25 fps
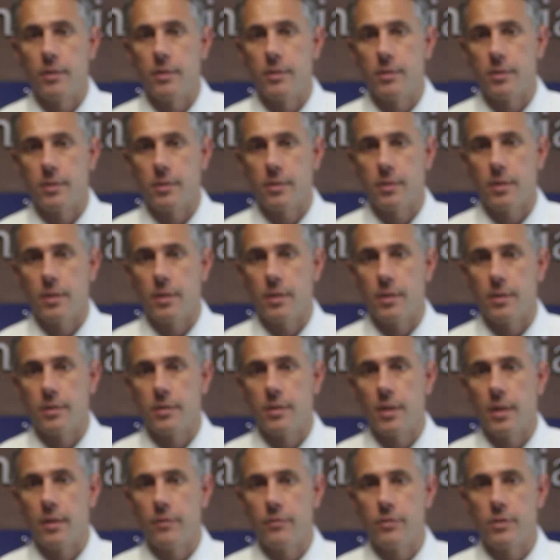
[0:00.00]
is in a
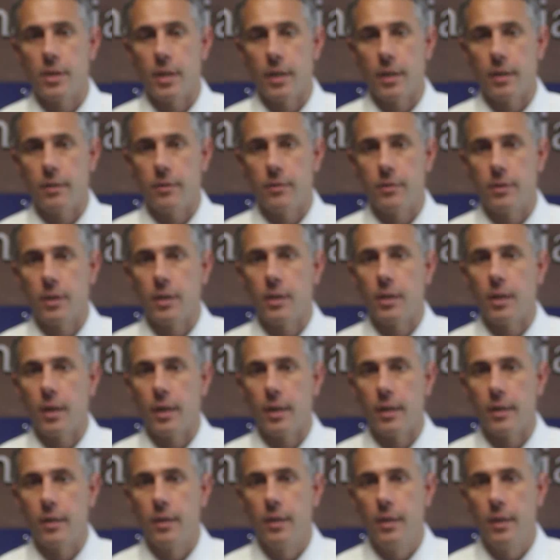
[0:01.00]
state of secular
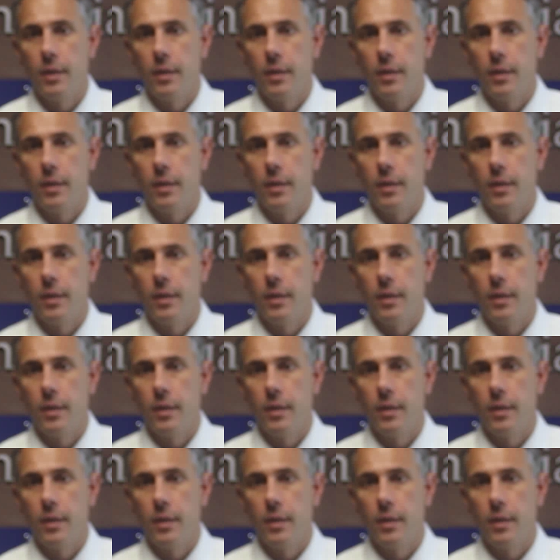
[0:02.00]
decline,